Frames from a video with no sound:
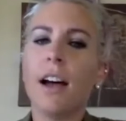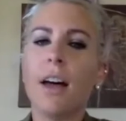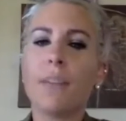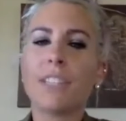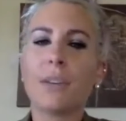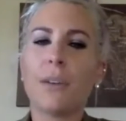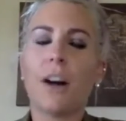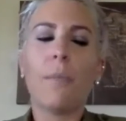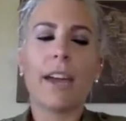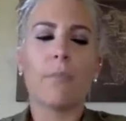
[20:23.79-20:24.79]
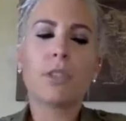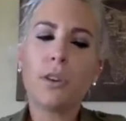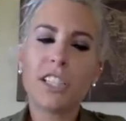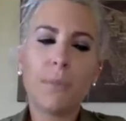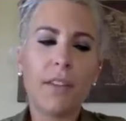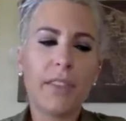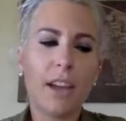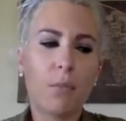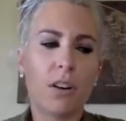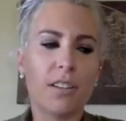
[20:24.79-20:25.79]
And so I'll make up stories about
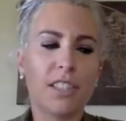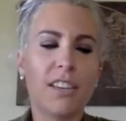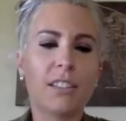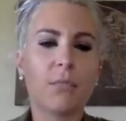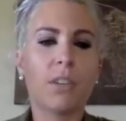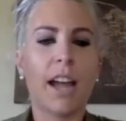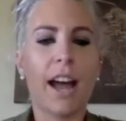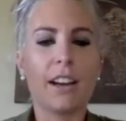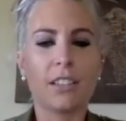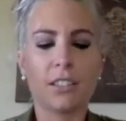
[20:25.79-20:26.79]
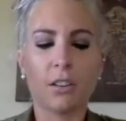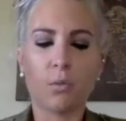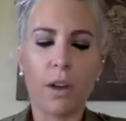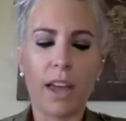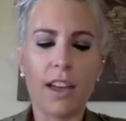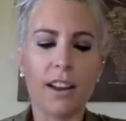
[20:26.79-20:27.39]
them, or I'll see someone act a certain way.